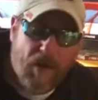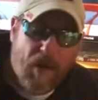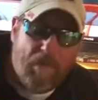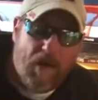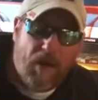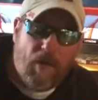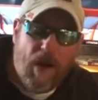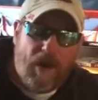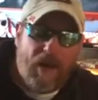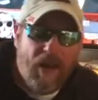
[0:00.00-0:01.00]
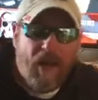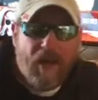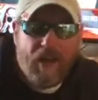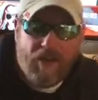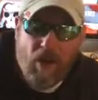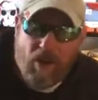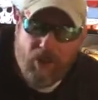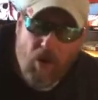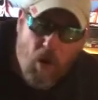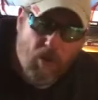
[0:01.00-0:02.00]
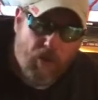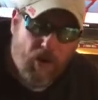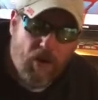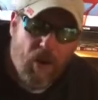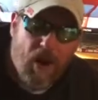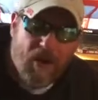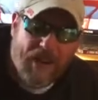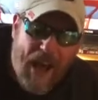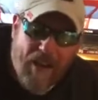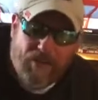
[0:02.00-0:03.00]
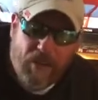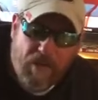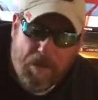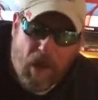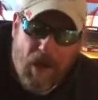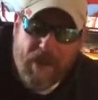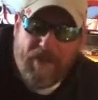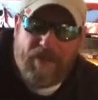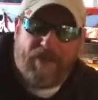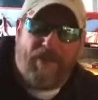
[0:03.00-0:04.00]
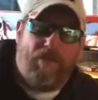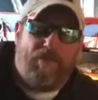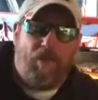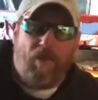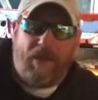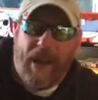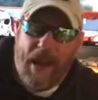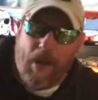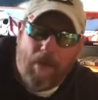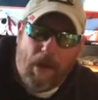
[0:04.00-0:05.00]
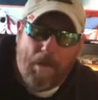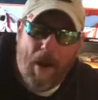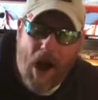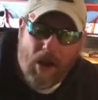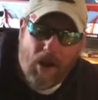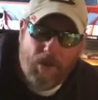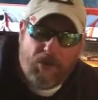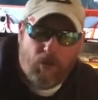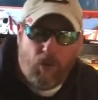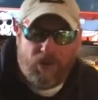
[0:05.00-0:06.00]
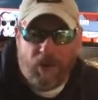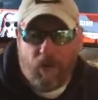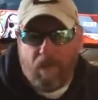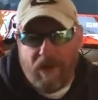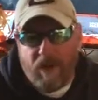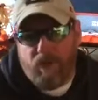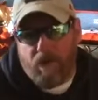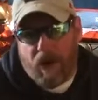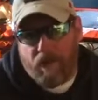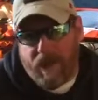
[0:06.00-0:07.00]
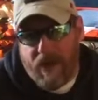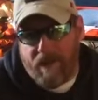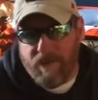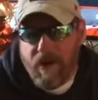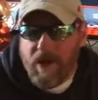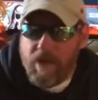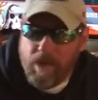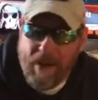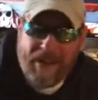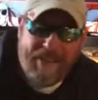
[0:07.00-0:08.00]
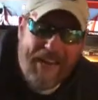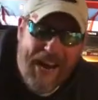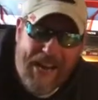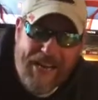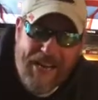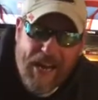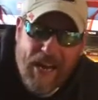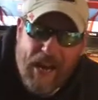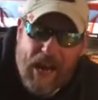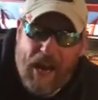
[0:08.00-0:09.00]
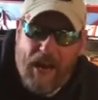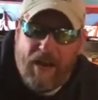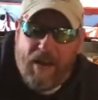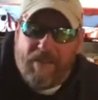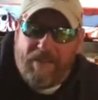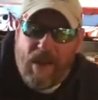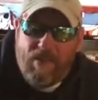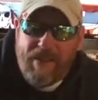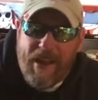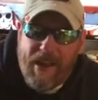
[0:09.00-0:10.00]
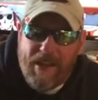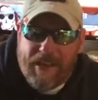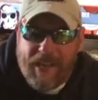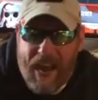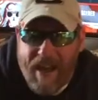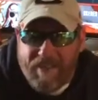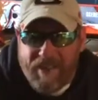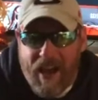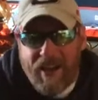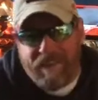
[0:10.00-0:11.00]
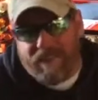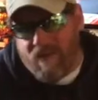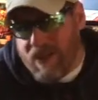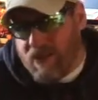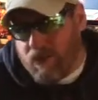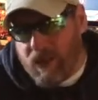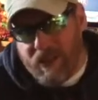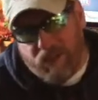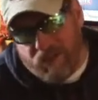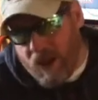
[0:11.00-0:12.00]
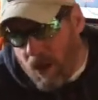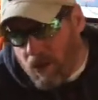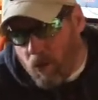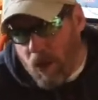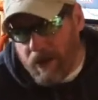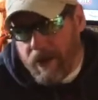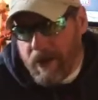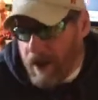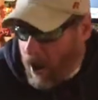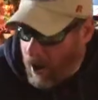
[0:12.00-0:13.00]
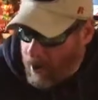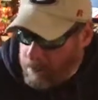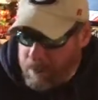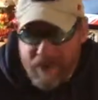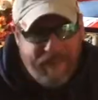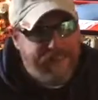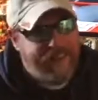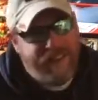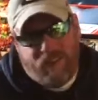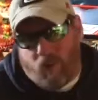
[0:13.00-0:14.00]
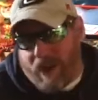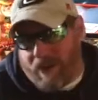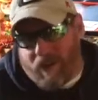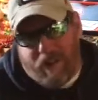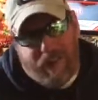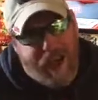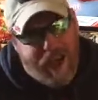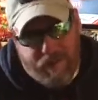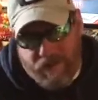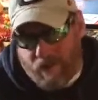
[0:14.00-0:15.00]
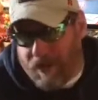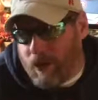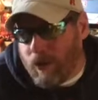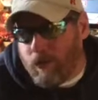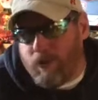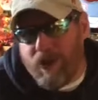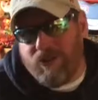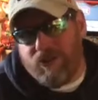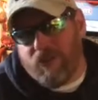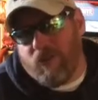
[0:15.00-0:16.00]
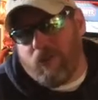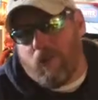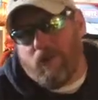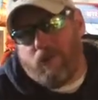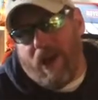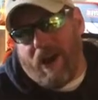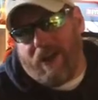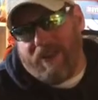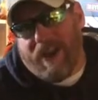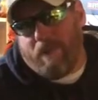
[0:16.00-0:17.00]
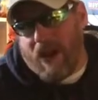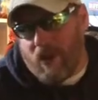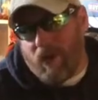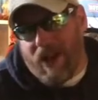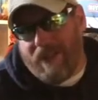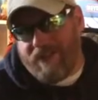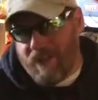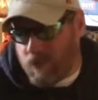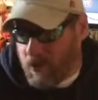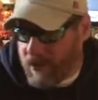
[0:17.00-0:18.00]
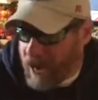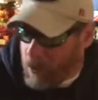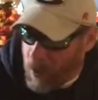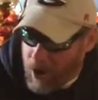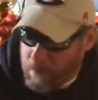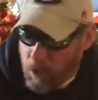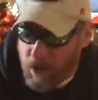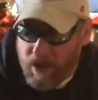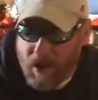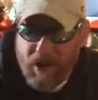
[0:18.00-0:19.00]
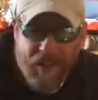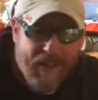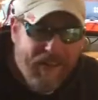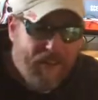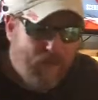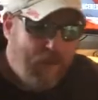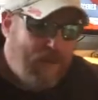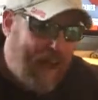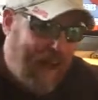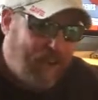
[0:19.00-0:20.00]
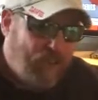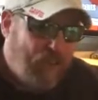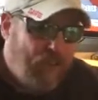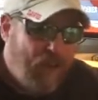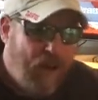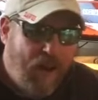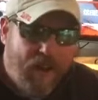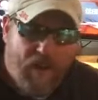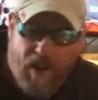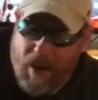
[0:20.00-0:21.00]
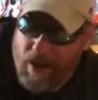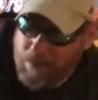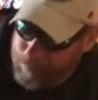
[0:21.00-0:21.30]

Margheriti, he's also known for Castle of Blood in 64, Cannibal Apocalypse, of course, I know many of you probably have, from 1980, and Seven Dead in a Cat's Eye, 73, there's another one. But he directed a lot of film. Killer Fish is sort of, it's on my horizon, this one, and I want more of a sort of action, a